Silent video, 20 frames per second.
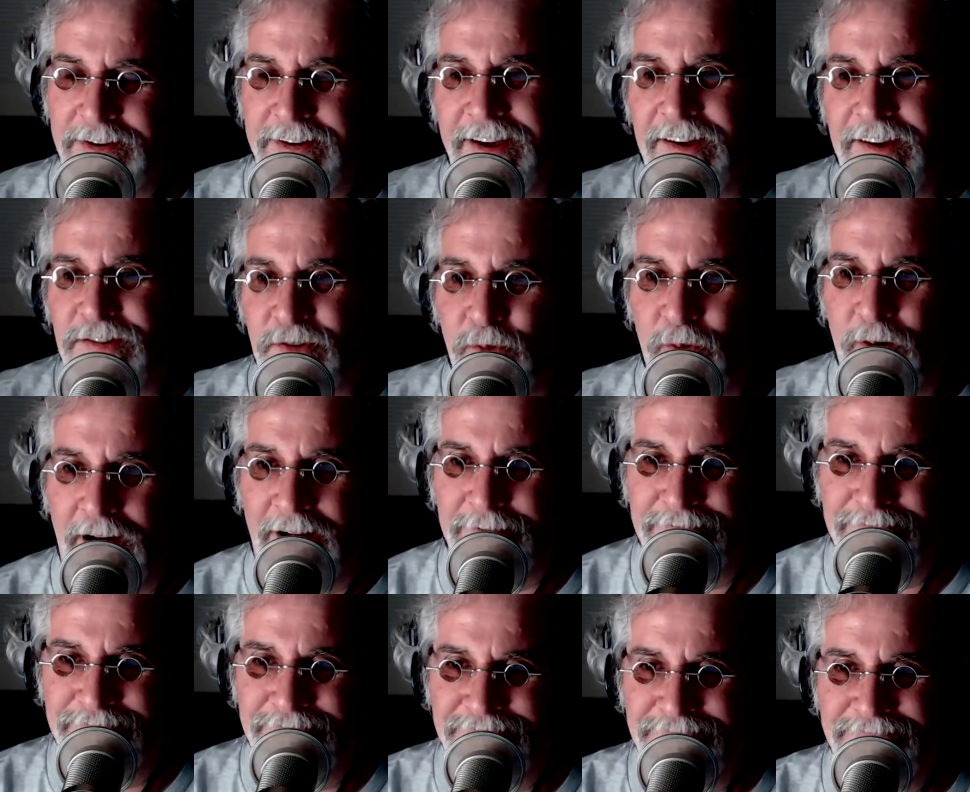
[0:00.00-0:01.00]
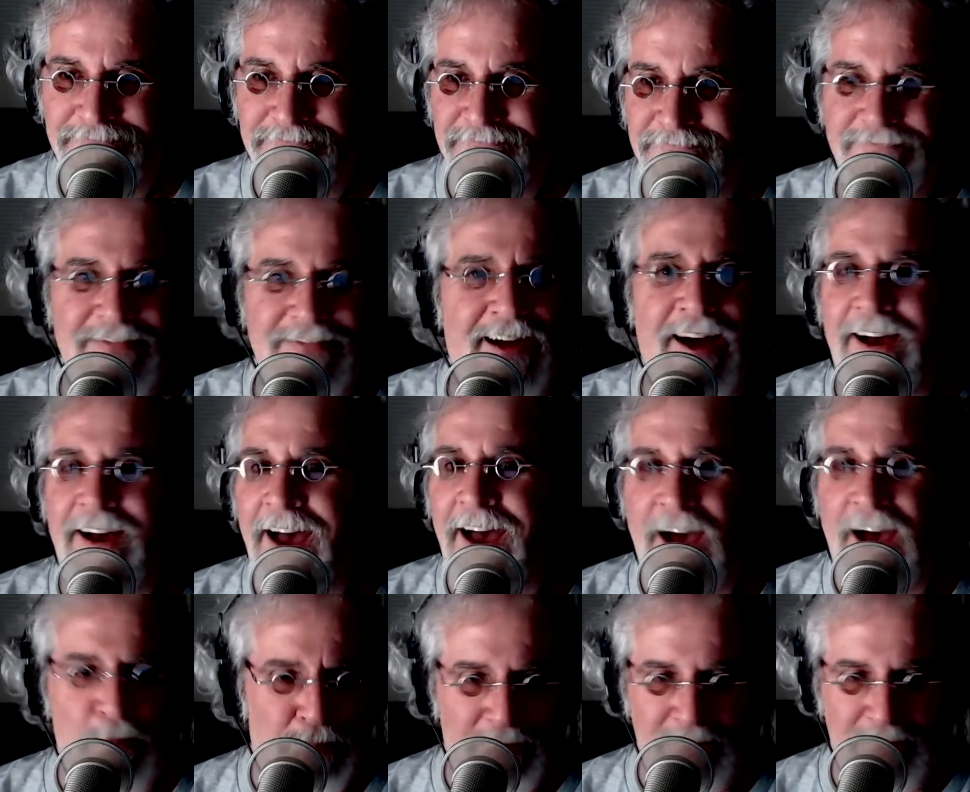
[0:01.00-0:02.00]
guess what? Not gonna
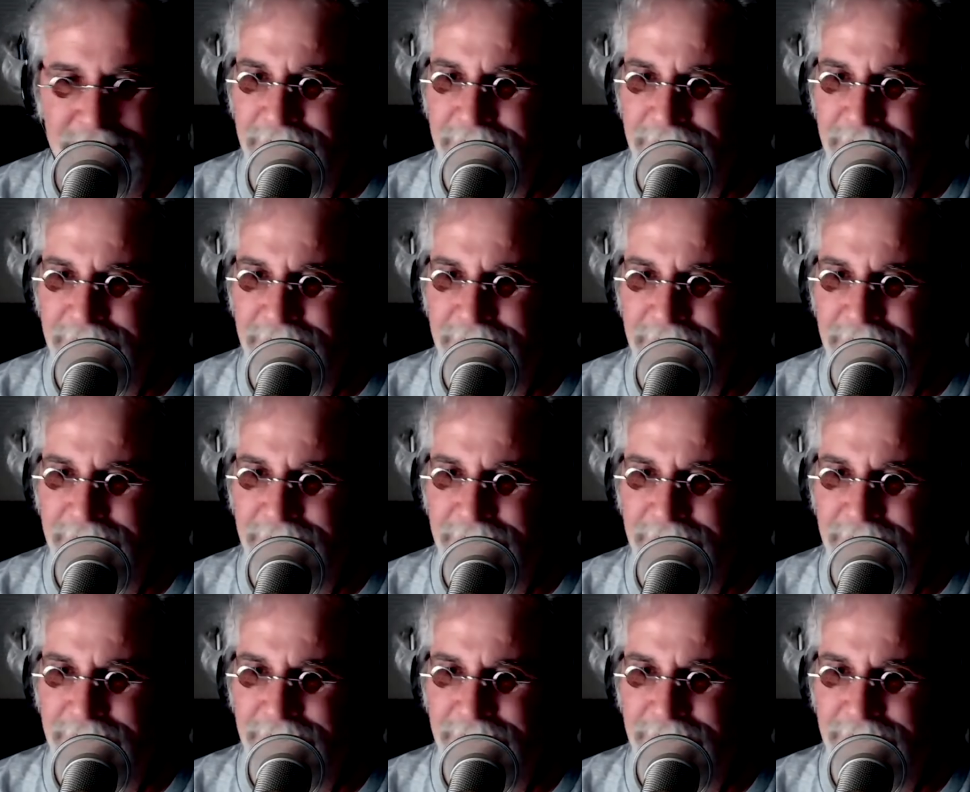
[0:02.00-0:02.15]
happen.